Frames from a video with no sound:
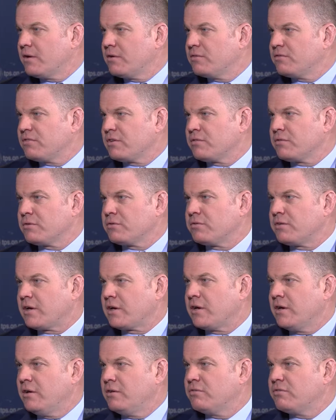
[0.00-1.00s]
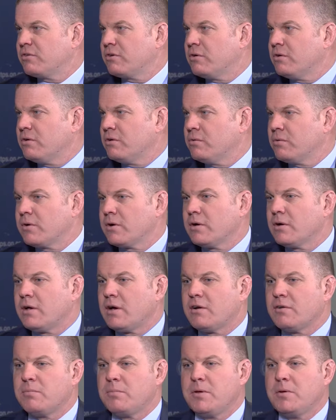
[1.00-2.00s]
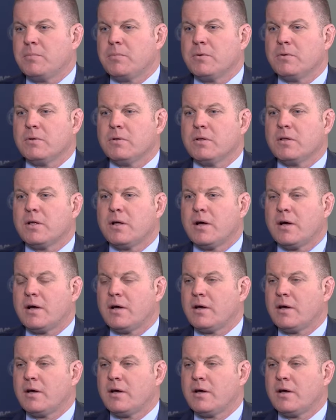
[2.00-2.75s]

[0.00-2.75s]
several decades ago where a lot of people